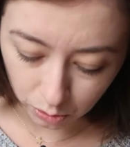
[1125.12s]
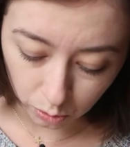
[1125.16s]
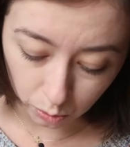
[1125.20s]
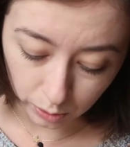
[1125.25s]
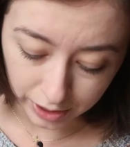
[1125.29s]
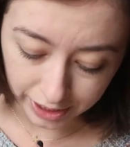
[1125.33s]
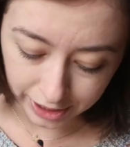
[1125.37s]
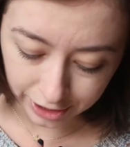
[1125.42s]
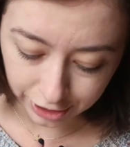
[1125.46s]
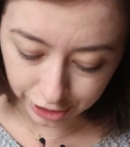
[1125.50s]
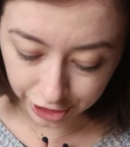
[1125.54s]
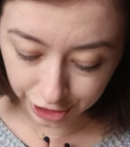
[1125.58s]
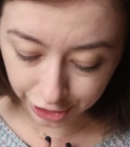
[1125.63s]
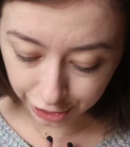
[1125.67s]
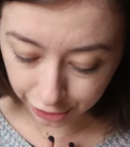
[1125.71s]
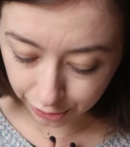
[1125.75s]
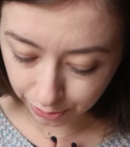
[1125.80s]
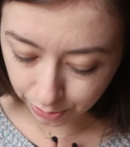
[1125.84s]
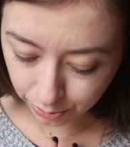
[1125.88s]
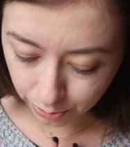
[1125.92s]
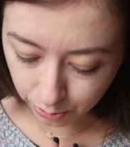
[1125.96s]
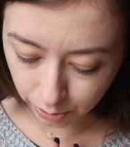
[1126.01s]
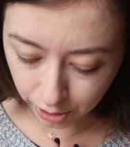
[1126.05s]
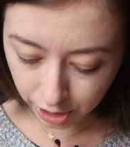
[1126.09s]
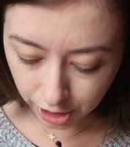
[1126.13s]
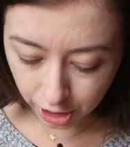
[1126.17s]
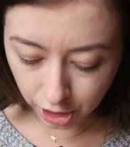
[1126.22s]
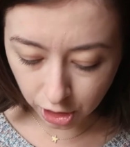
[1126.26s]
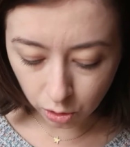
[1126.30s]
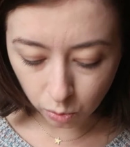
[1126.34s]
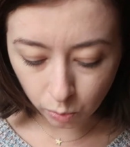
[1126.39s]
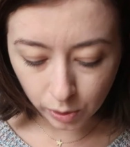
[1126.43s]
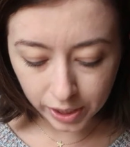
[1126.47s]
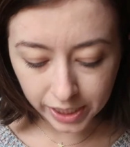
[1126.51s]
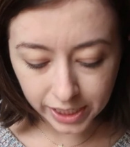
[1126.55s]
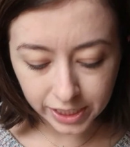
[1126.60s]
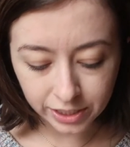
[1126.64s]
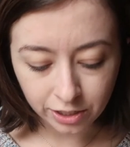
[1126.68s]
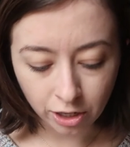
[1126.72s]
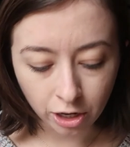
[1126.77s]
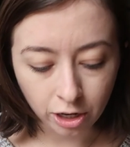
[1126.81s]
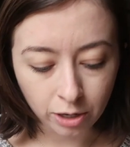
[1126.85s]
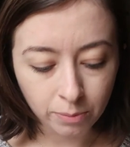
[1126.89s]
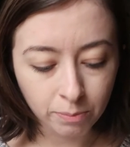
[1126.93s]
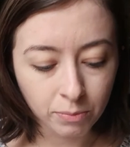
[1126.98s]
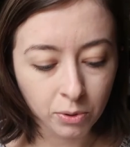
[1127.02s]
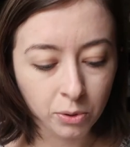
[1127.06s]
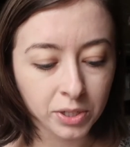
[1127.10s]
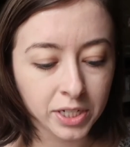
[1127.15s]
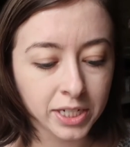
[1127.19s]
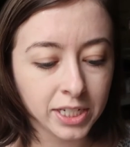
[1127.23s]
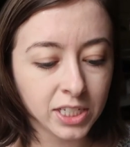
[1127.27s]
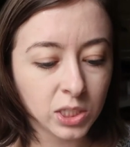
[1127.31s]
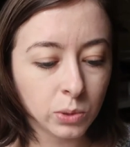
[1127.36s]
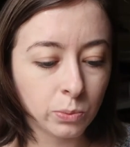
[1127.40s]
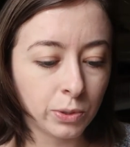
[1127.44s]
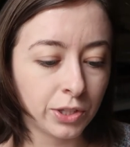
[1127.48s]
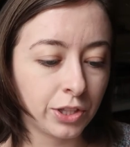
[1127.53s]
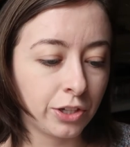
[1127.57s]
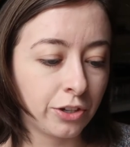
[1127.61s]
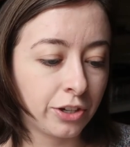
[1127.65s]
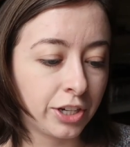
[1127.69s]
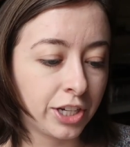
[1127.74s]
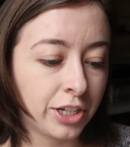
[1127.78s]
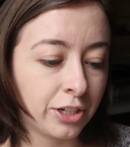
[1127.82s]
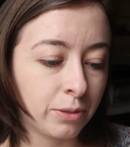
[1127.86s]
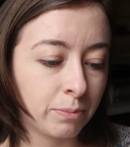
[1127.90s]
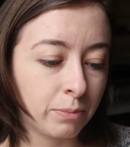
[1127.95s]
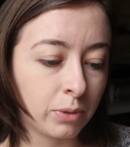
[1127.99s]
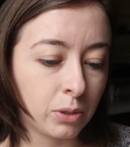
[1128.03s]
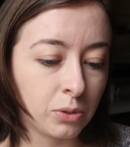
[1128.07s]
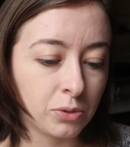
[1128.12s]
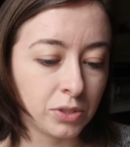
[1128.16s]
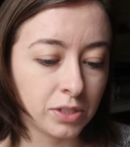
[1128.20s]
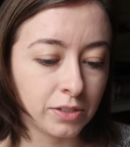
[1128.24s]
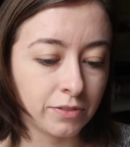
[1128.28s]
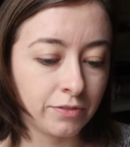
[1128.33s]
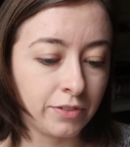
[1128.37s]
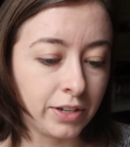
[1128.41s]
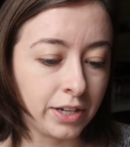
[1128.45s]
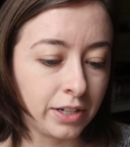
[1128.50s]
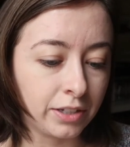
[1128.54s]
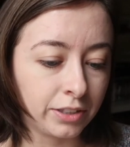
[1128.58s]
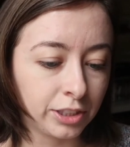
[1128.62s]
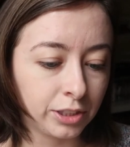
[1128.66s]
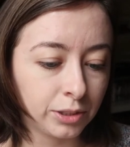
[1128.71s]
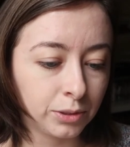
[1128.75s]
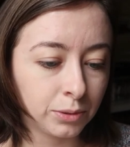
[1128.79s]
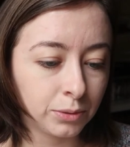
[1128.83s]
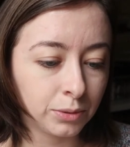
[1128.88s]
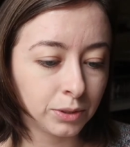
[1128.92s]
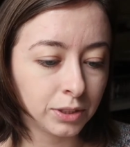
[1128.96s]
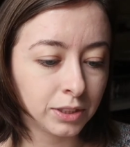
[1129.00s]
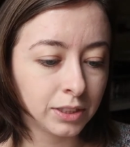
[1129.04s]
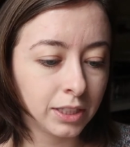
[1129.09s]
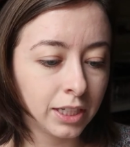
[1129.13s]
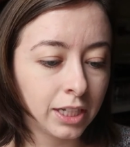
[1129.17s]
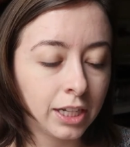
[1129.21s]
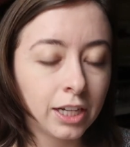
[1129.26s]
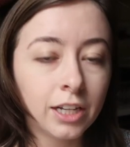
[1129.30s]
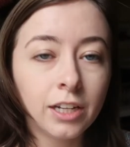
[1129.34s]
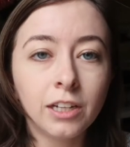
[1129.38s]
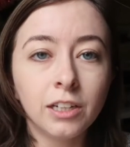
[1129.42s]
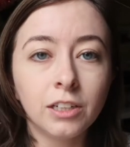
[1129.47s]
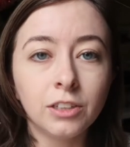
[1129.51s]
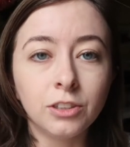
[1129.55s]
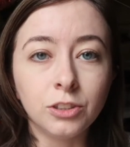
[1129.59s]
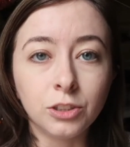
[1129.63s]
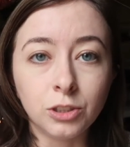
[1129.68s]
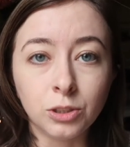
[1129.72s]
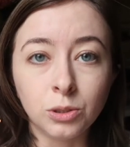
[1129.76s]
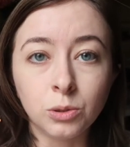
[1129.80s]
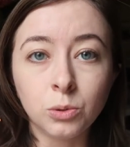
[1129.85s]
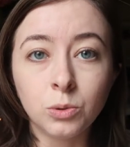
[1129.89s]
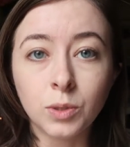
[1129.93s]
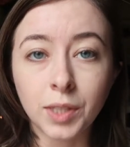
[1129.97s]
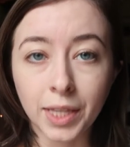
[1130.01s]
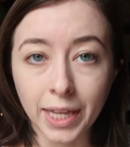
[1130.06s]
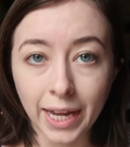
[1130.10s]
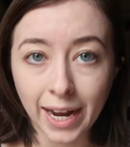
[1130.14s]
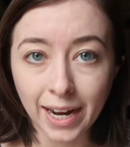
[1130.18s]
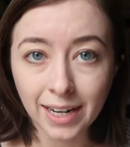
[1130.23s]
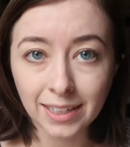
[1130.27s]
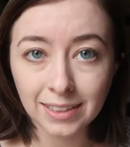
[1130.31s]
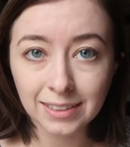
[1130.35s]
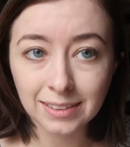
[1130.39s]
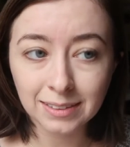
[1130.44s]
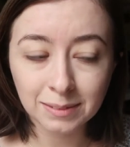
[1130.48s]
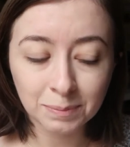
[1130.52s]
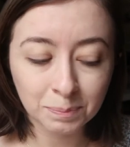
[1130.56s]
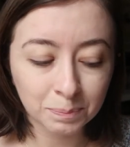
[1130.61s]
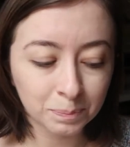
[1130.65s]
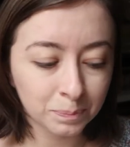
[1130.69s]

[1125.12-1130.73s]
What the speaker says: a win to you? What is harmonious with your innermost values? Do that.